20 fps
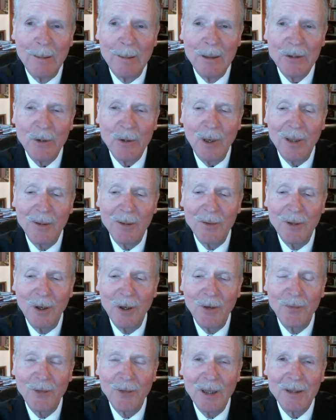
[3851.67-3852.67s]
So I don't
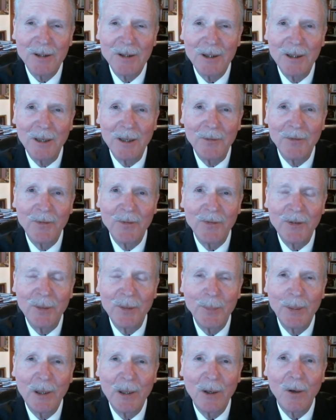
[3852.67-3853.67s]
know if that's enough of a
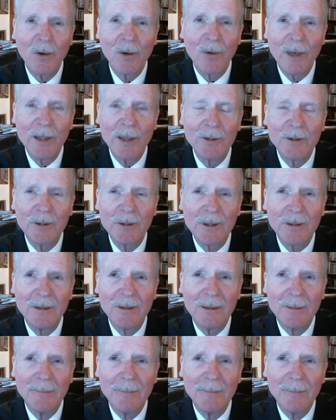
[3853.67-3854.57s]
peroration.